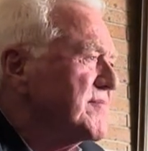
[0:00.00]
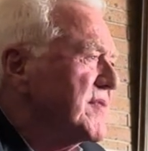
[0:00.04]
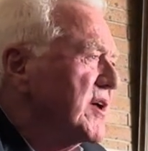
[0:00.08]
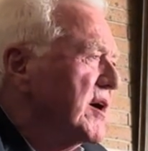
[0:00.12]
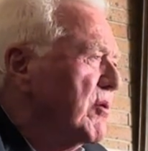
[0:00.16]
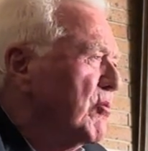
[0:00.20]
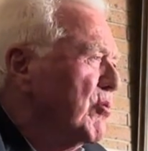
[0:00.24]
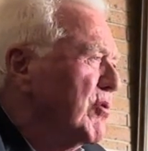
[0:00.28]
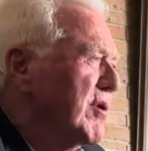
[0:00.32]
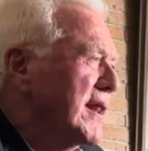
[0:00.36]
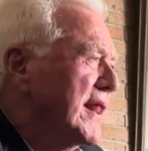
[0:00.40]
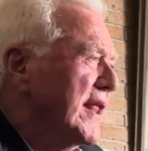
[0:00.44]
I
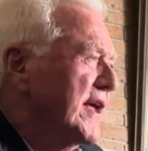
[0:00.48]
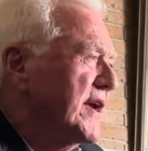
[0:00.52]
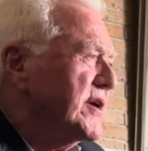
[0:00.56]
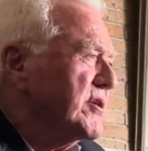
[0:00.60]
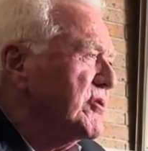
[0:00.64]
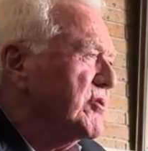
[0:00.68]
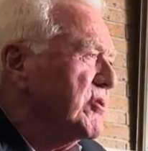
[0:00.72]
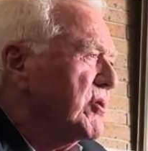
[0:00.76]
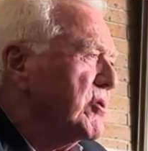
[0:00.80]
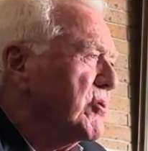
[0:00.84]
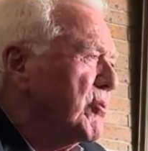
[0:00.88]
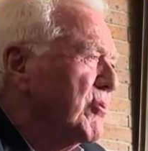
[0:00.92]
would like
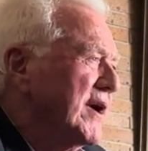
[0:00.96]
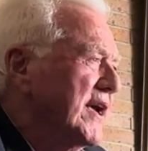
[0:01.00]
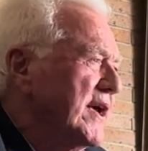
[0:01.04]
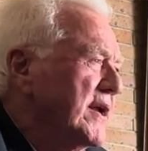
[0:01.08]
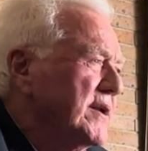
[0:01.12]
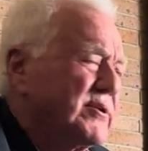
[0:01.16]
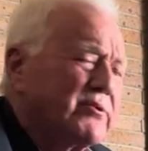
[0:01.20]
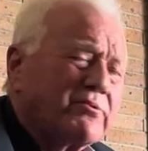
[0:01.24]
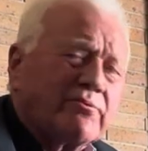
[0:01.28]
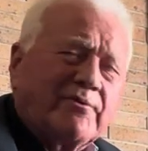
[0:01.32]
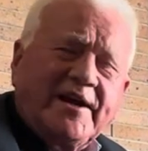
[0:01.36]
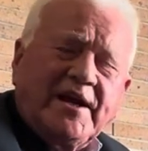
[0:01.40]
to
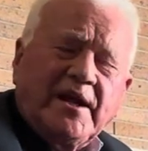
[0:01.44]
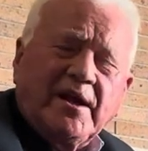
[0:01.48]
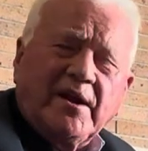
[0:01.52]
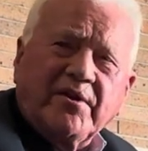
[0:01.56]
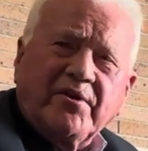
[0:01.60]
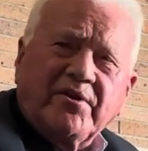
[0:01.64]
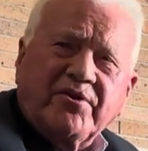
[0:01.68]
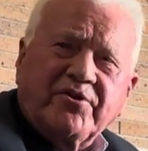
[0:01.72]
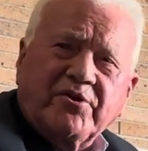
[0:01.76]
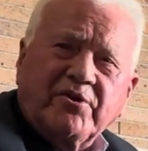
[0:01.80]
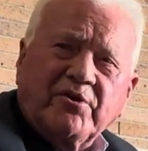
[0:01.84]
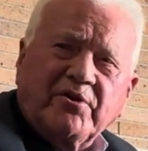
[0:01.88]
create
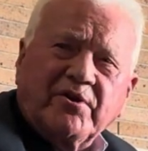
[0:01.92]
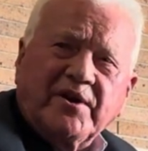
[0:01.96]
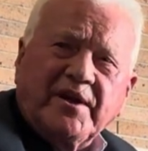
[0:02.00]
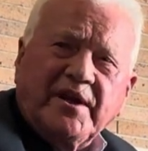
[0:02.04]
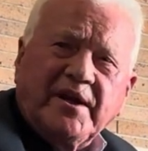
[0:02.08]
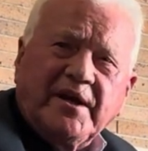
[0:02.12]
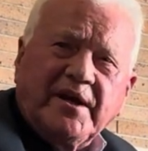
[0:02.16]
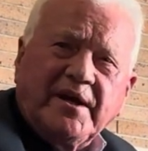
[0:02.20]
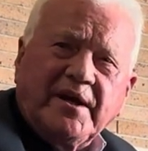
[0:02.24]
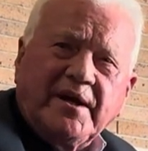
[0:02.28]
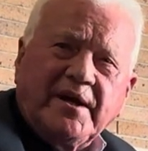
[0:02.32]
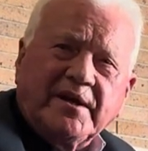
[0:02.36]

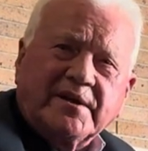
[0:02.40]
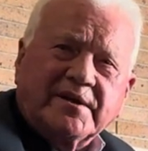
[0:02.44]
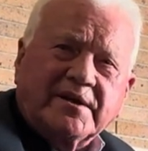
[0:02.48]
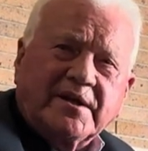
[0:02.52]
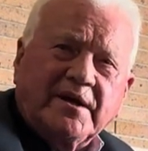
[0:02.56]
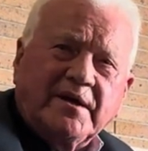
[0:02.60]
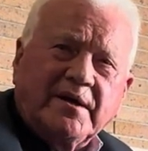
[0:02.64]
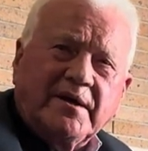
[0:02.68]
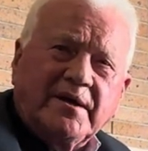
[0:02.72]
338